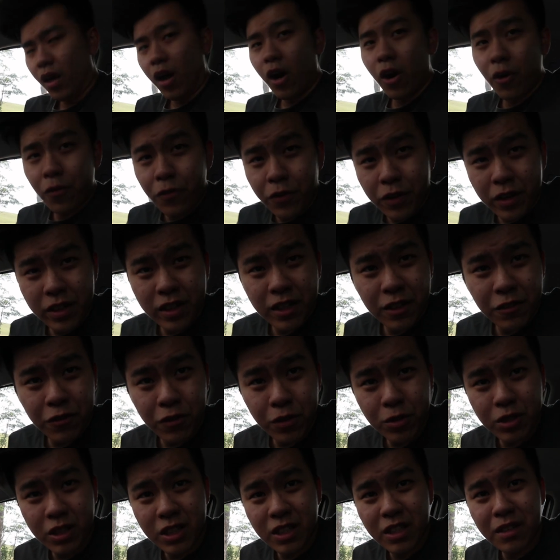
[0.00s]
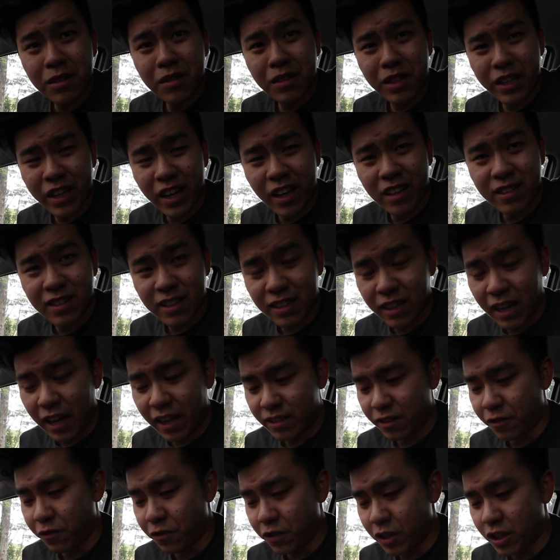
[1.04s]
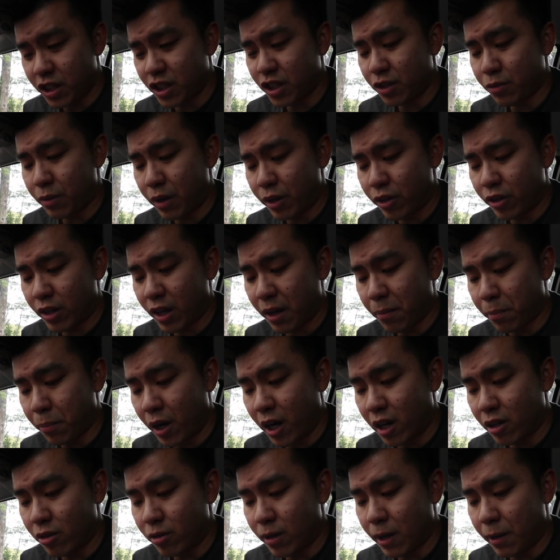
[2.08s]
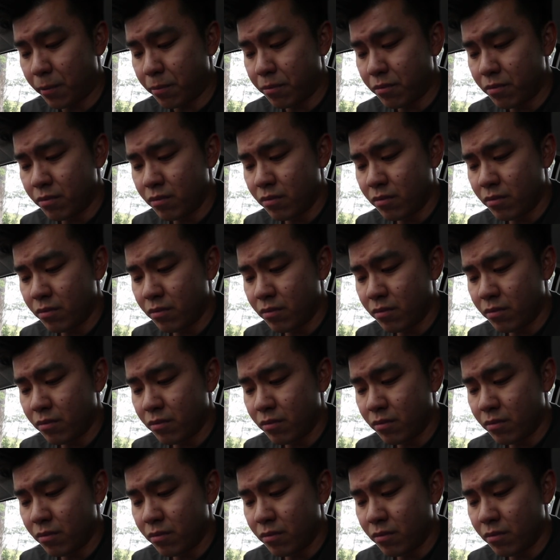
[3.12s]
Hopefully in the future, Niantic has a feature where you can power up